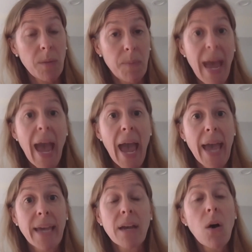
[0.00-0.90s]

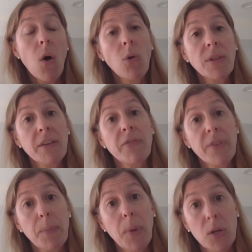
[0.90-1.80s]
pay only for
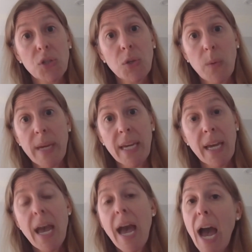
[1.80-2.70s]
the partial week.
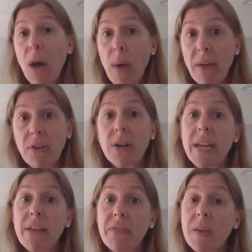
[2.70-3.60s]
However,
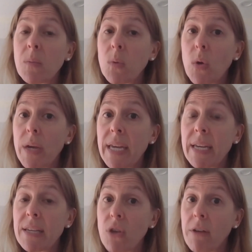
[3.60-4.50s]
if the
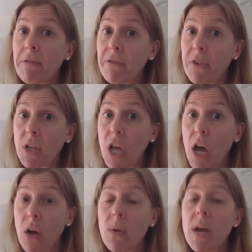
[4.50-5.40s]
employee is on
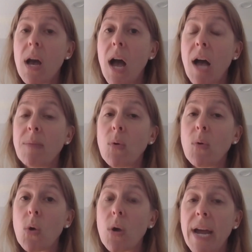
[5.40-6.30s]
furlough
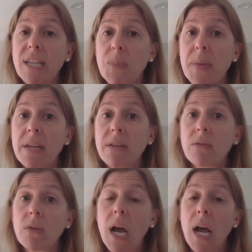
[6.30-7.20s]
or has been